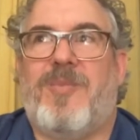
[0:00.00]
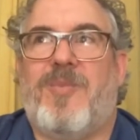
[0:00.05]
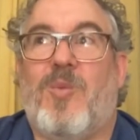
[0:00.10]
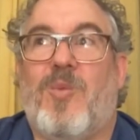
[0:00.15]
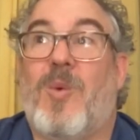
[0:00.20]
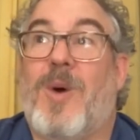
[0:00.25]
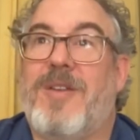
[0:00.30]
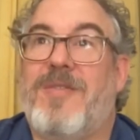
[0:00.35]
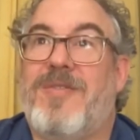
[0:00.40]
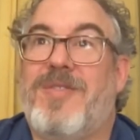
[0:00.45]

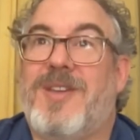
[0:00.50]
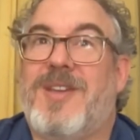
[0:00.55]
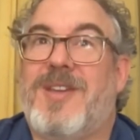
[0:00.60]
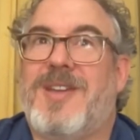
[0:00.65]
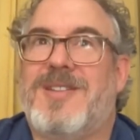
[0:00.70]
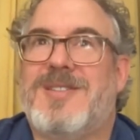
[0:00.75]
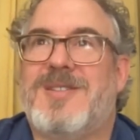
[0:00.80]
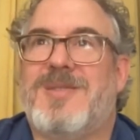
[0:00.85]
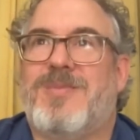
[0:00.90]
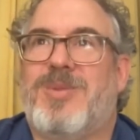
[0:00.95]
one of the
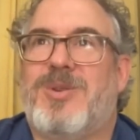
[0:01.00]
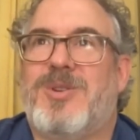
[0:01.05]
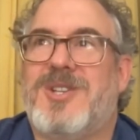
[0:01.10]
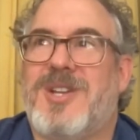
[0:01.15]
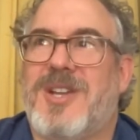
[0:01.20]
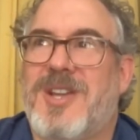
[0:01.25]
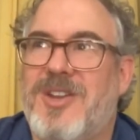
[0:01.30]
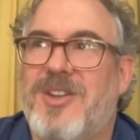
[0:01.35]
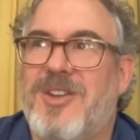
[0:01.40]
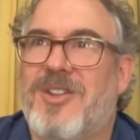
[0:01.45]
kids in
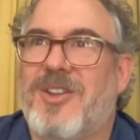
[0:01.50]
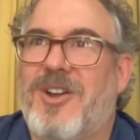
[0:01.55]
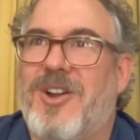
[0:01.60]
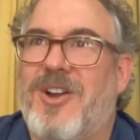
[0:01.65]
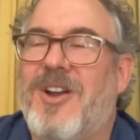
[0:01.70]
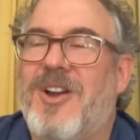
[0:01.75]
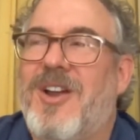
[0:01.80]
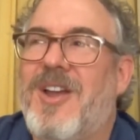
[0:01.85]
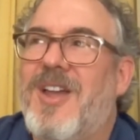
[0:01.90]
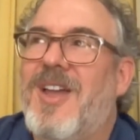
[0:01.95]

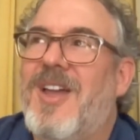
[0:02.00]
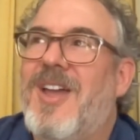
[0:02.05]
particular,